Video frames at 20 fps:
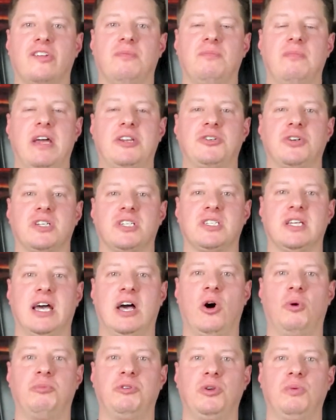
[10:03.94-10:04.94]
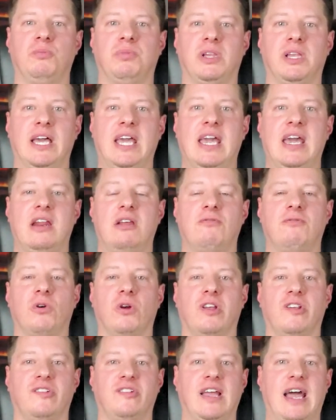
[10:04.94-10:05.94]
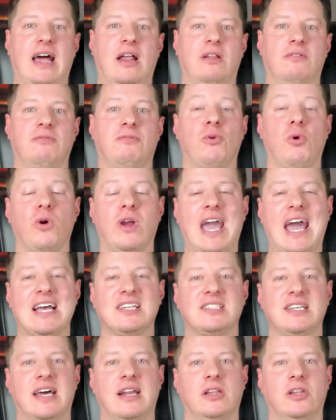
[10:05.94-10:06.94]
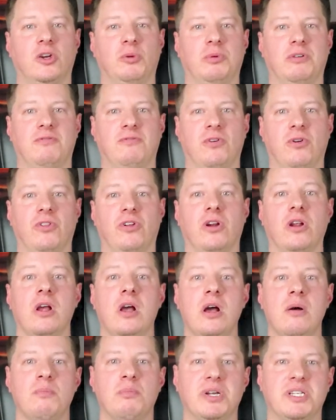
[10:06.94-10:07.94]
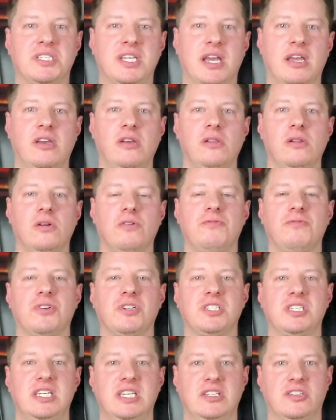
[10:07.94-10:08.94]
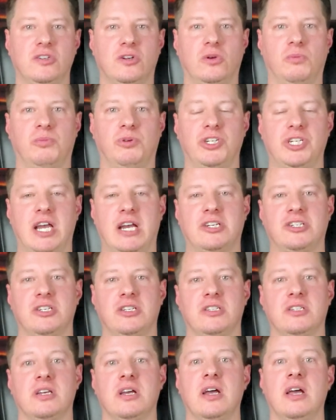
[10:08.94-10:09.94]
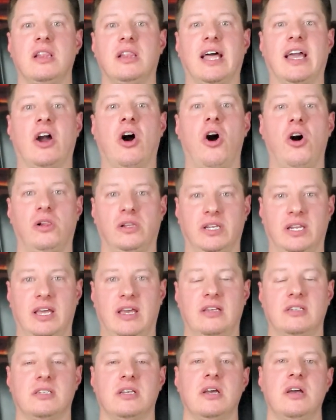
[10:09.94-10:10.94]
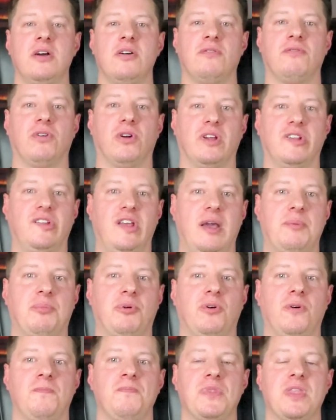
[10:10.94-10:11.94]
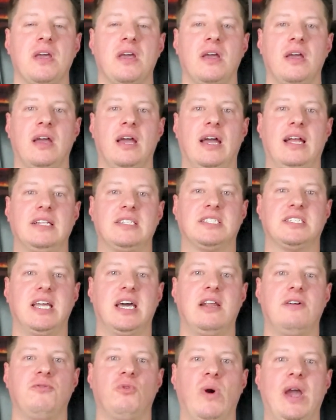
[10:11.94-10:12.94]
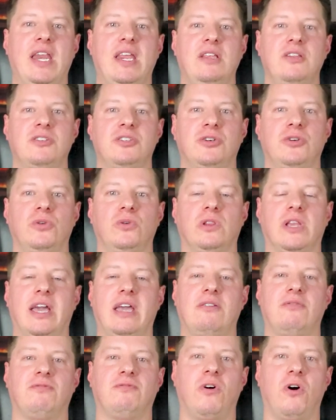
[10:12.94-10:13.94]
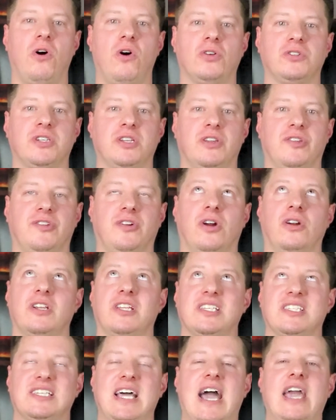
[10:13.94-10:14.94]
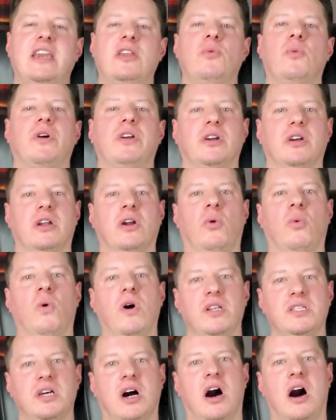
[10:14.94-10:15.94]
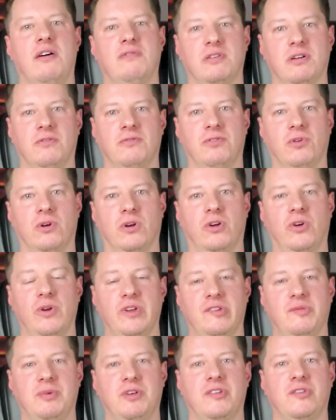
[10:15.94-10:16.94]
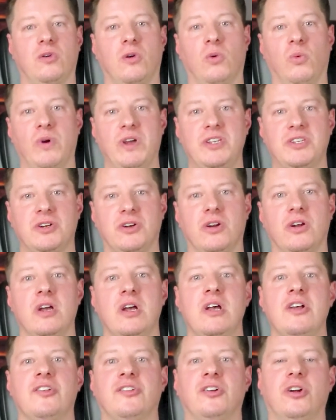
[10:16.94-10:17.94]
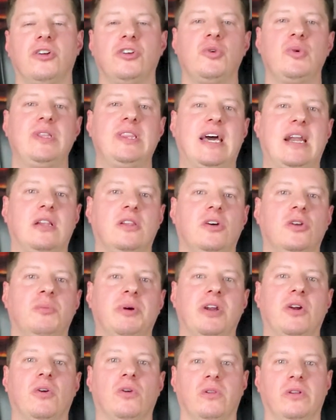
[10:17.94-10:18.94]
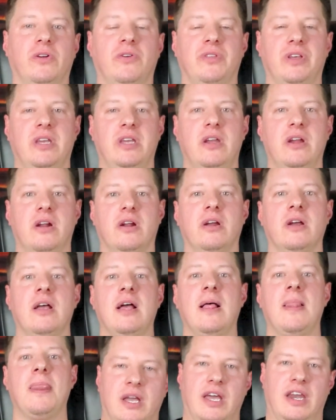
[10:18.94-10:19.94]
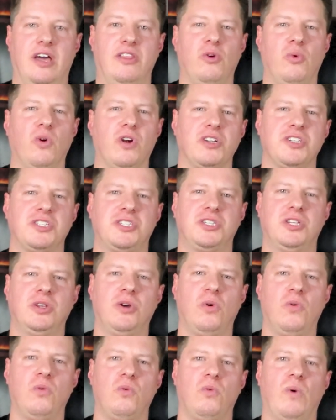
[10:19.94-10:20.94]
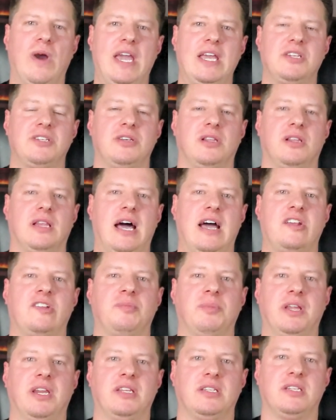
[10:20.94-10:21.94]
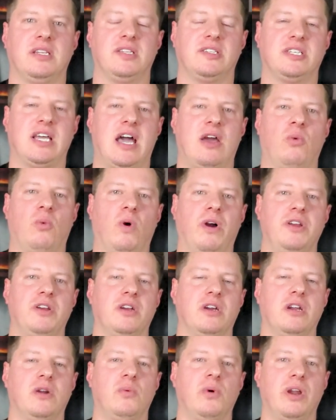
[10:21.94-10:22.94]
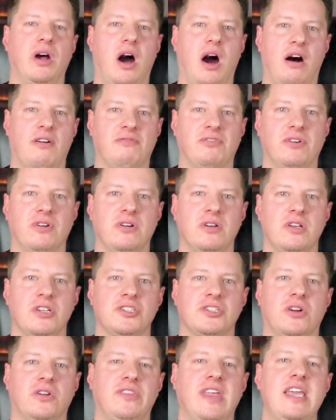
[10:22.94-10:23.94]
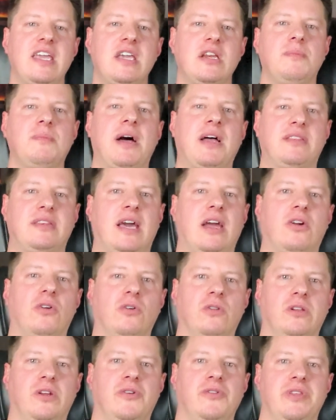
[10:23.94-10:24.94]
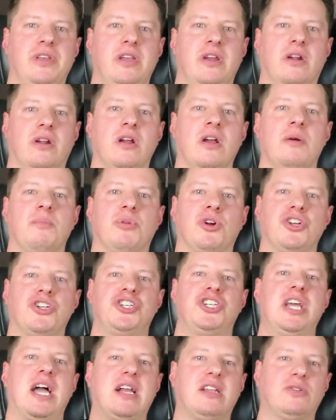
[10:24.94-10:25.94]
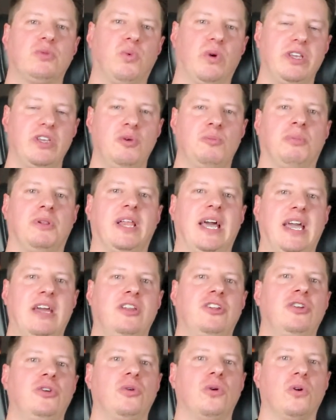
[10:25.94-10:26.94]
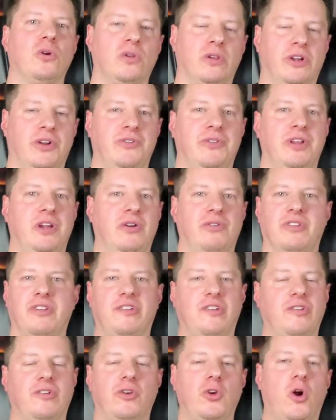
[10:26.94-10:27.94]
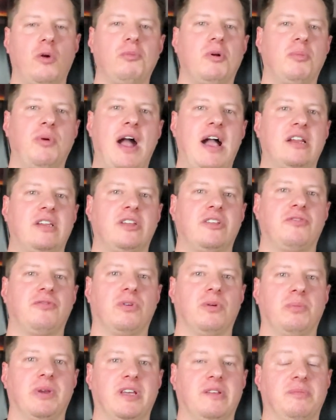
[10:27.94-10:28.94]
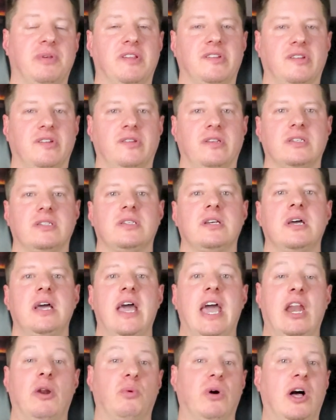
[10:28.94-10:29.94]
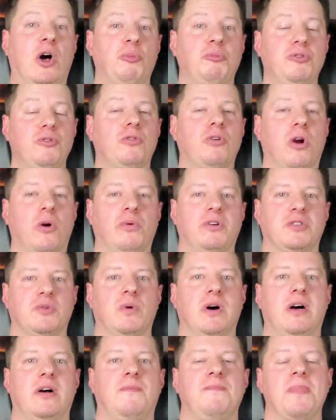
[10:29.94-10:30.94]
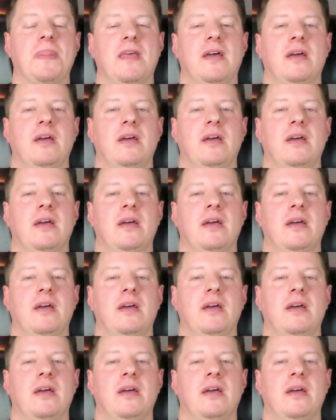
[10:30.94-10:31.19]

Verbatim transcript: and metrics to help you plan and forecast out forecast out a little bit further, particular for seasonal projections like holidays. For example, instead of waiting to late fall to start deciding what you're going to want to offer for Christmas or winter, start doing that a little bit earlier in the year. In other words, don't wait to the last minute to decide what you're going to want to offer. Start thinking about that earlier in the year. Project what you plan to do earlier in the year. This is a normal practice for big businesses. It will help you grow as well.